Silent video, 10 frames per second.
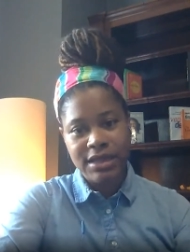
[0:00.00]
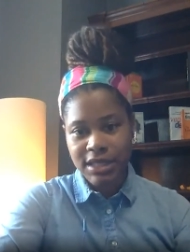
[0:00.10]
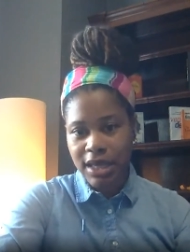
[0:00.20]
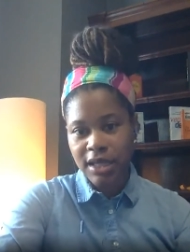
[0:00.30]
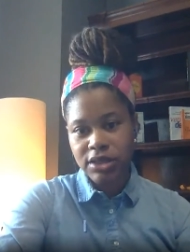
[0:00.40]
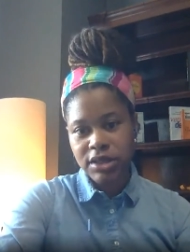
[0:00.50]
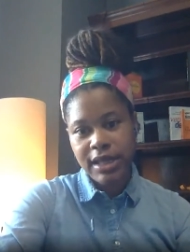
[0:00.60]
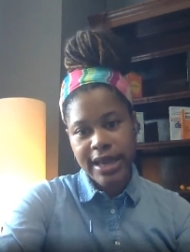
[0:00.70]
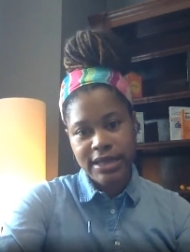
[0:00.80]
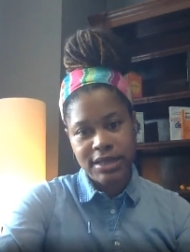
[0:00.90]
technology
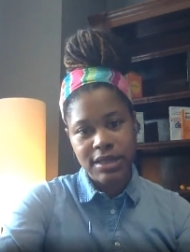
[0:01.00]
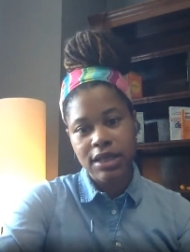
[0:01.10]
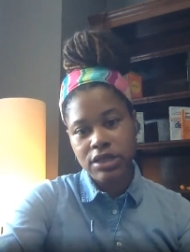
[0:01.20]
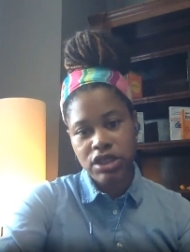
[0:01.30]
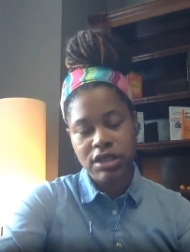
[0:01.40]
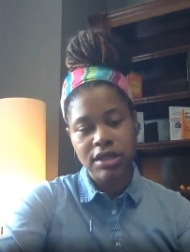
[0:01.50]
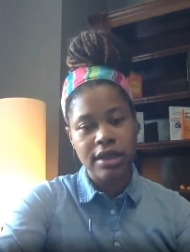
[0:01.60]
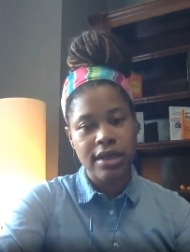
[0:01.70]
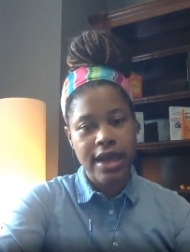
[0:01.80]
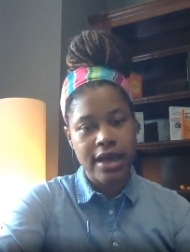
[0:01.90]
classes, and then just
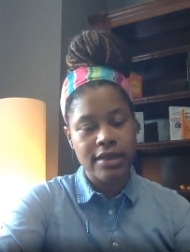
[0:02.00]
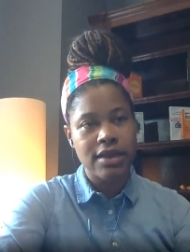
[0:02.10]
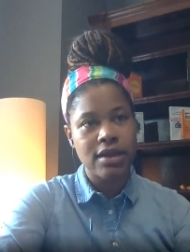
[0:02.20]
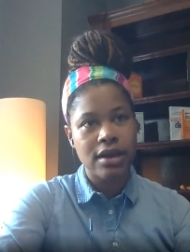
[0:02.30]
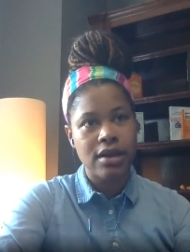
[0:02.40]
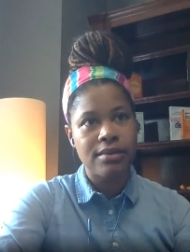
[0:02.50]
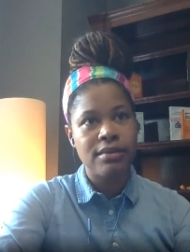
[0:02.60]
looking at the